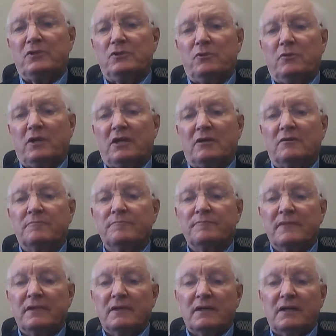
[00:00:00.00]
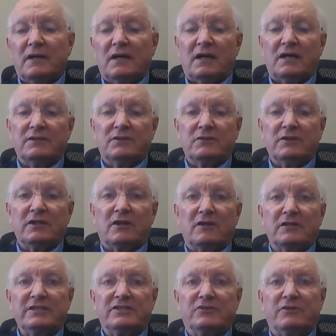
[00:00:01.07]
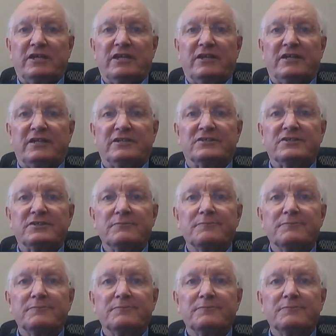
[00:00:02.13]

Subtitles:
who are doing all these great things.